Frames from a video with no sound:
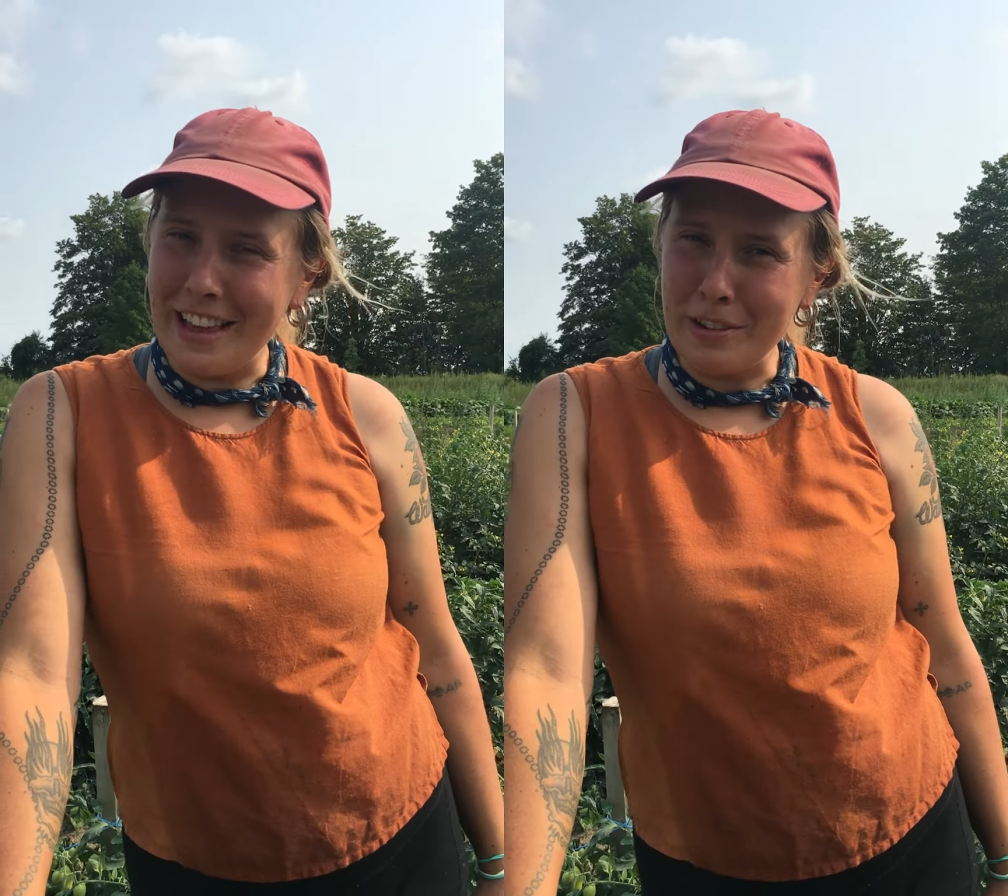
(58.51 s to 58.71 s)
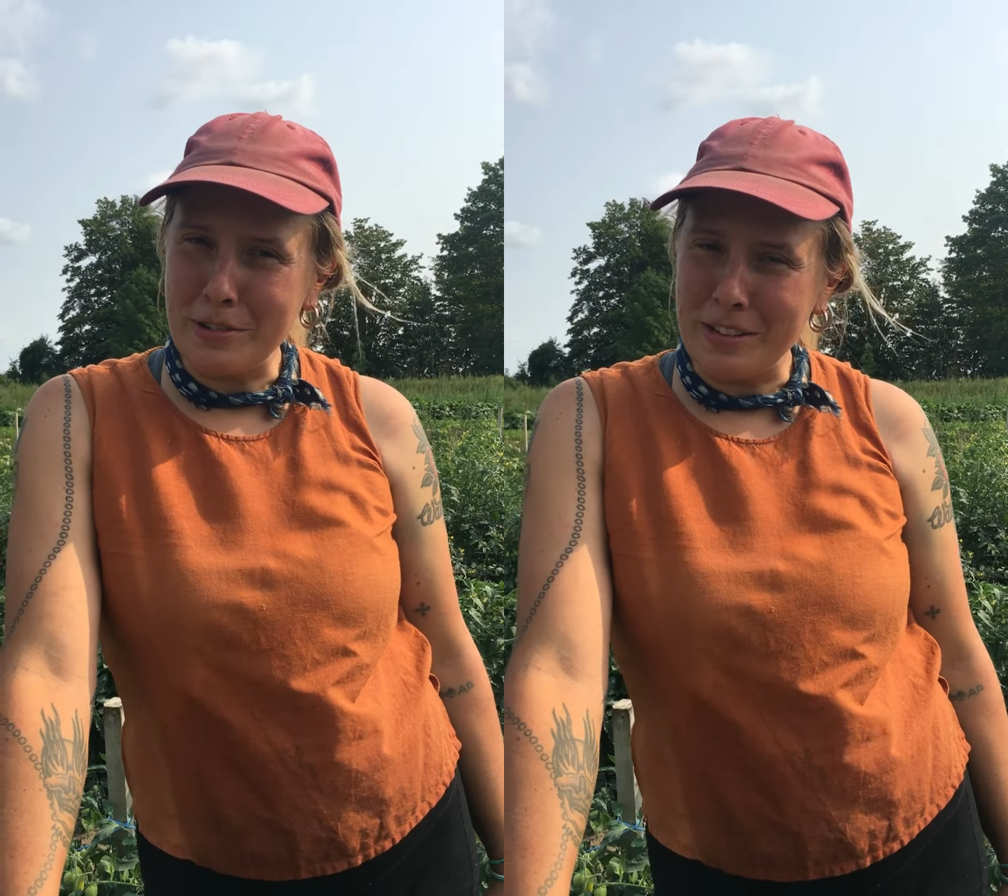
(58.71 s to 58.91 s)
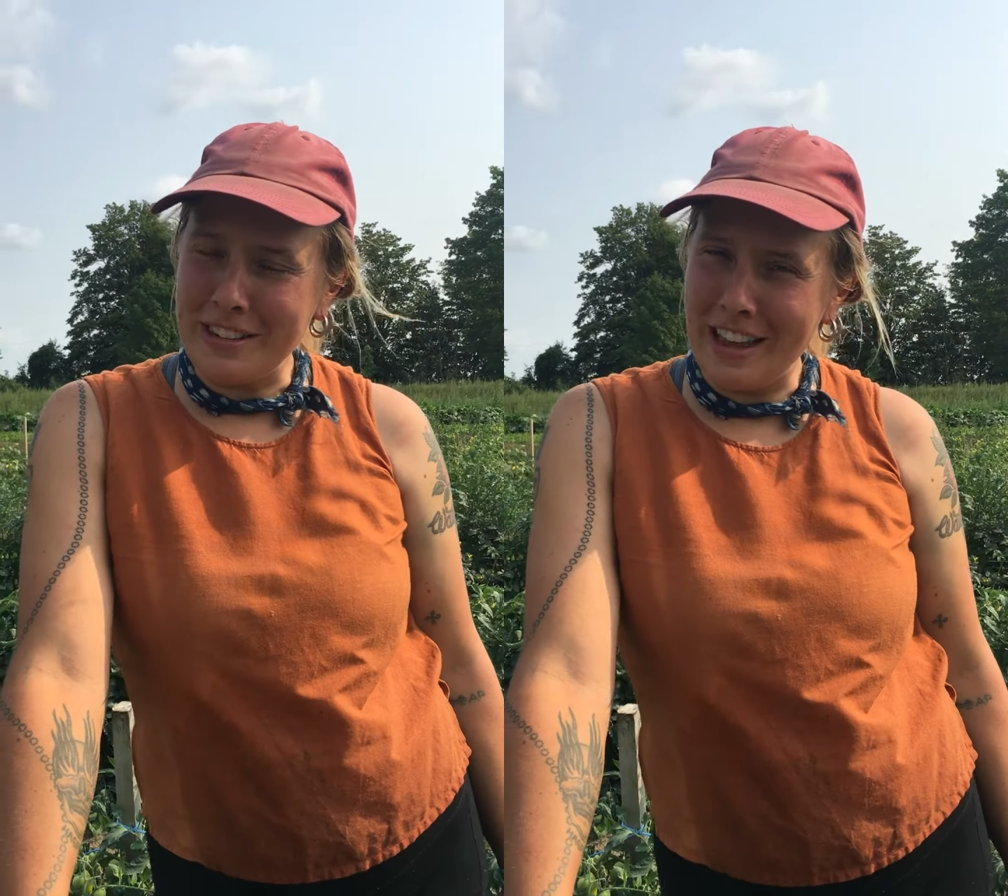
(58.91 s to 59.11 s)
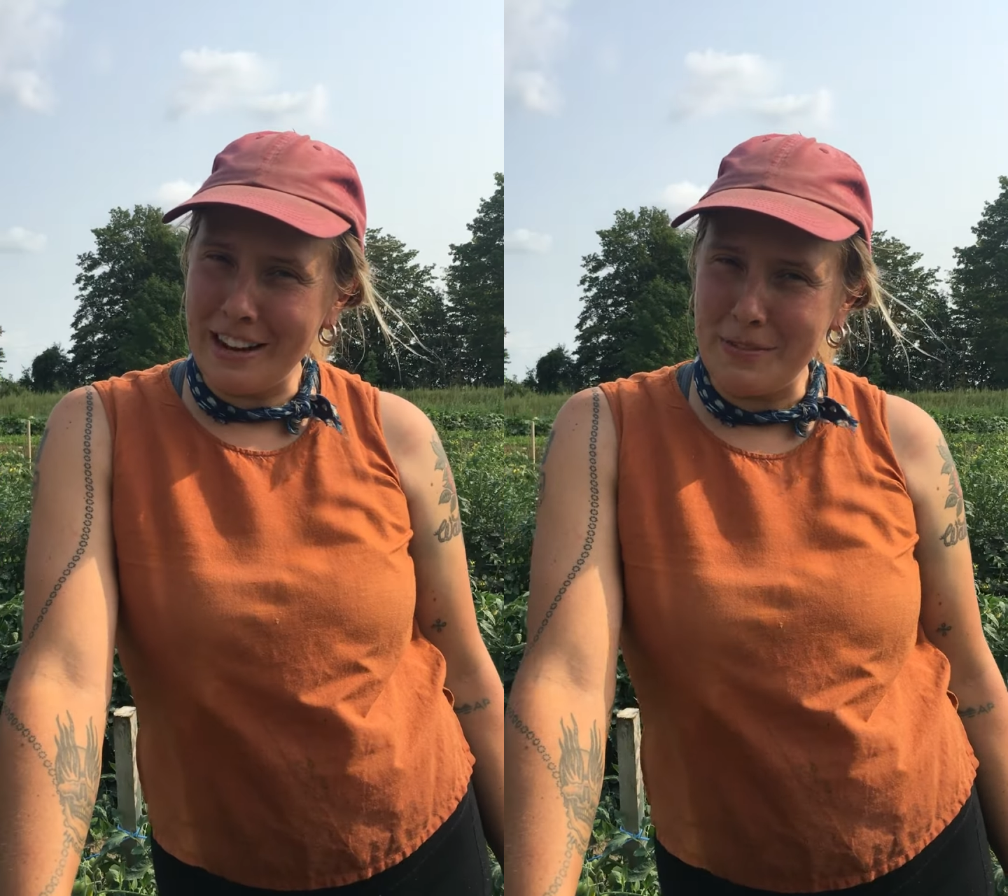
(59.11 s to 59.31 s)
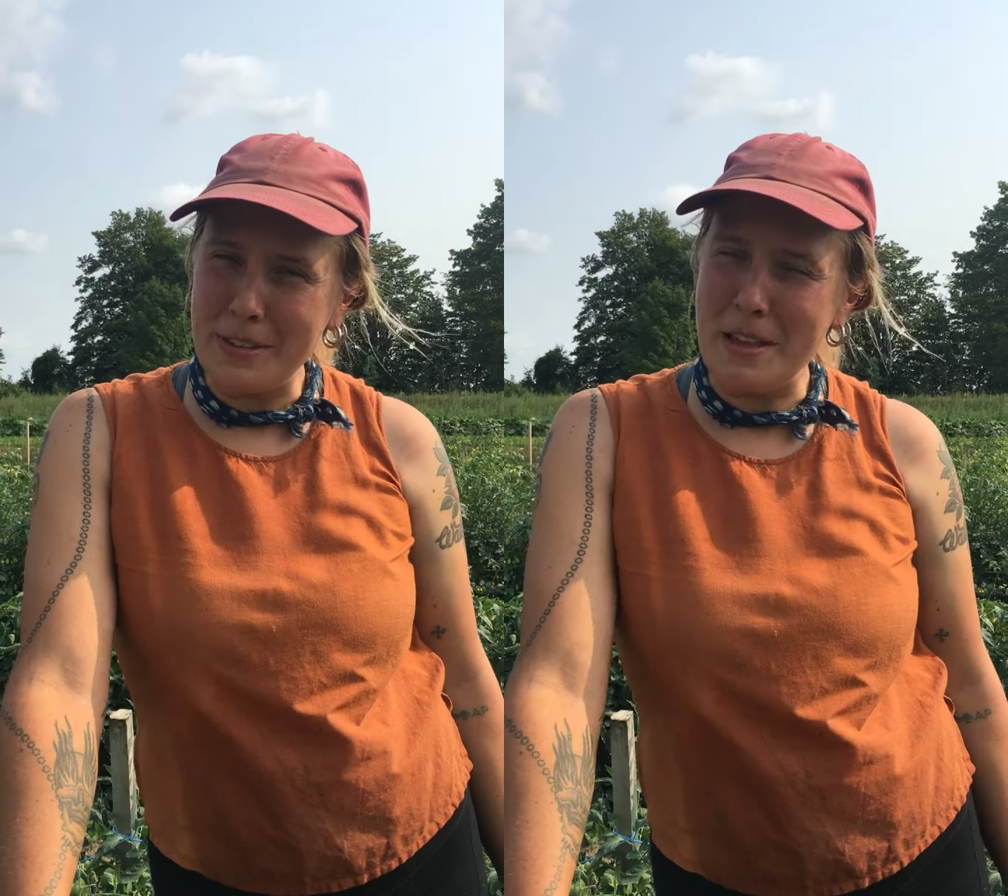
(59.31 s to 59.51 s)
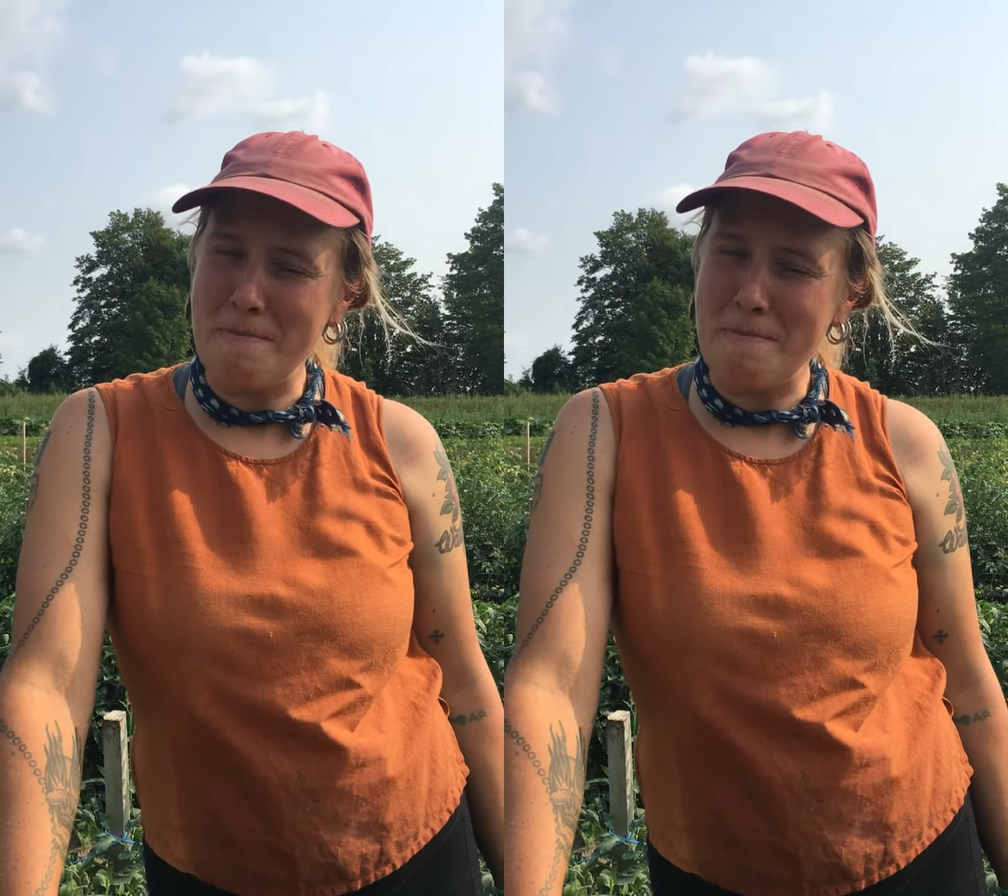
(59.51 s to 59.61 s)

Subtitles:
actually native to the